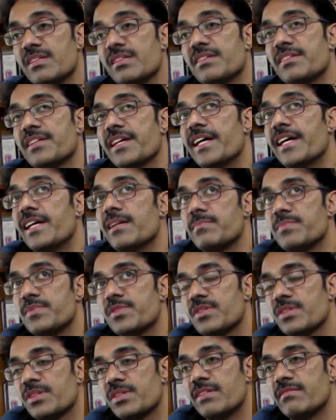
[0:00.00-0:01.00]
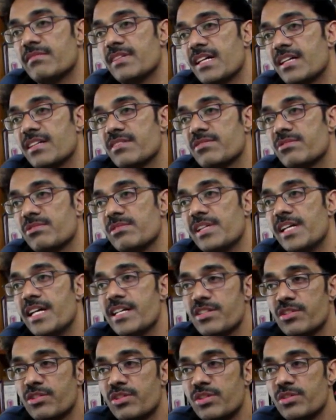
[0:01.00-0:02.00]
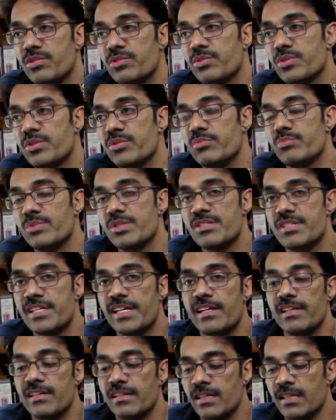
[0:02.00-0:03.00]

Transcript: it helps the virus to latch on to human cell